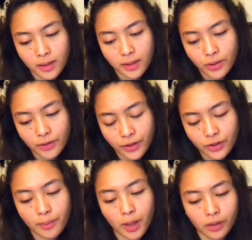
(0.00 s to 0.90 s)
So I finished the
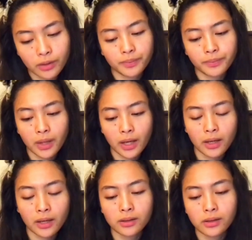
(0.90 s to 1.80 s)
bottle,
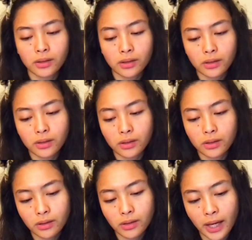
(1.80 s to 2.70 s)
and
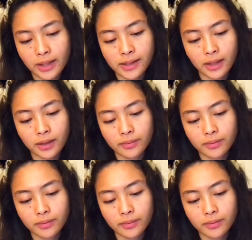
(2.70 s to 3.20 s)
I decided,